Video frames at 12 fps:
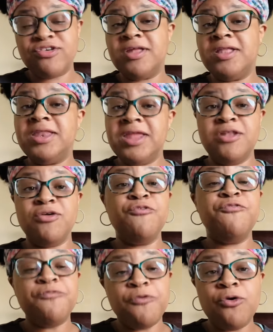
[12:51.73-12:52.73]
needle
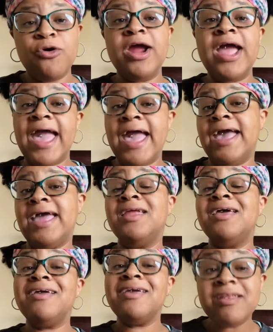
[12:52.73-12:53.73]
for an
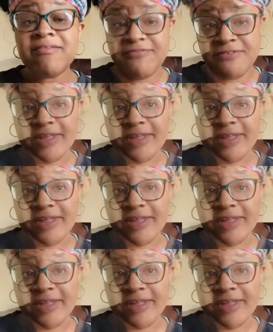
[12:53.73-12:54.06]
infant.